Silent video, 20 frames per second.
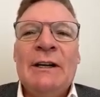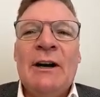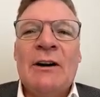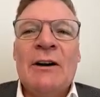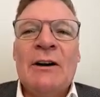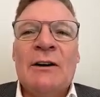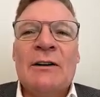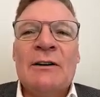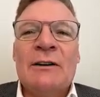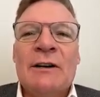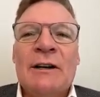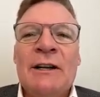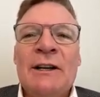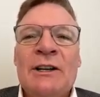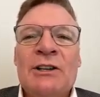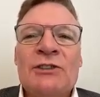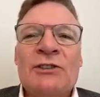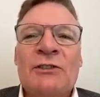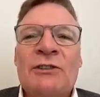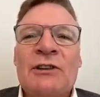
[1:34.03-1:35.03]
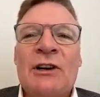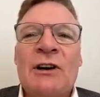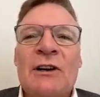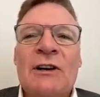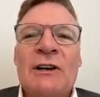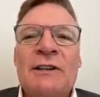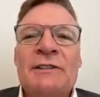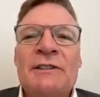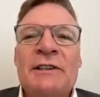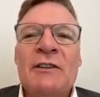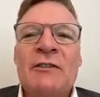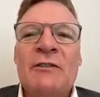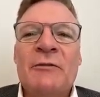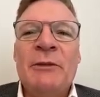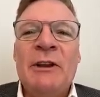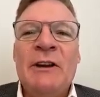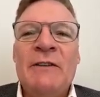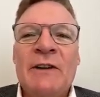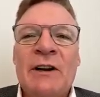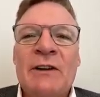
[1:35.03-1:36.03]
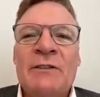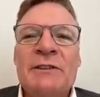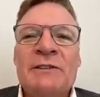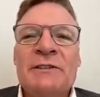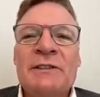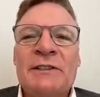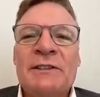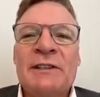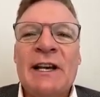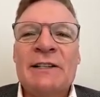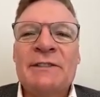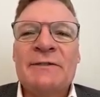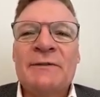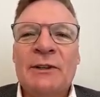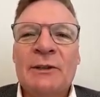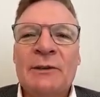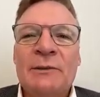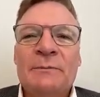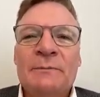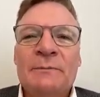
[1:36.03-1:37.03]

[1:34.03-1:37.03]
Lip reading: our initial targets here have been very successful.